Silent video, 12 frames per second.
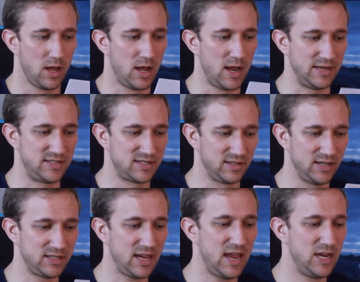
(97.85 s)
I
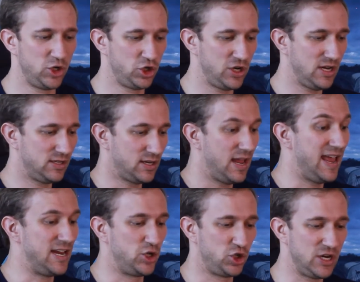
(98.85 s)
slit a sheet
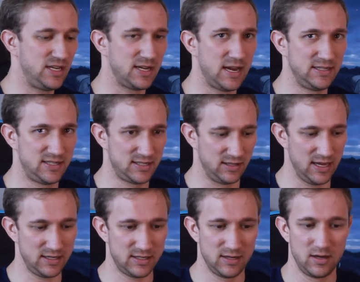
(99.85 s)
I
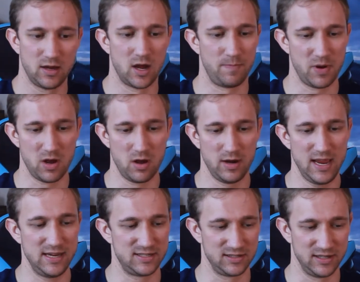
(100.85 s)
slit, upon a
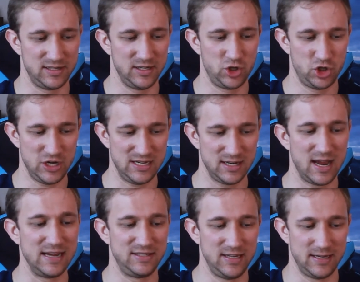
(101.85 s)
slitted sheet I
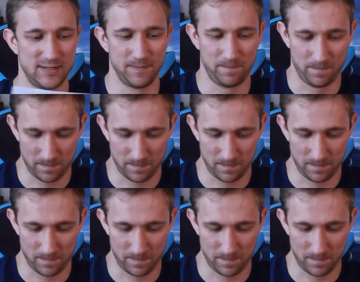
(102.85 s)
sit.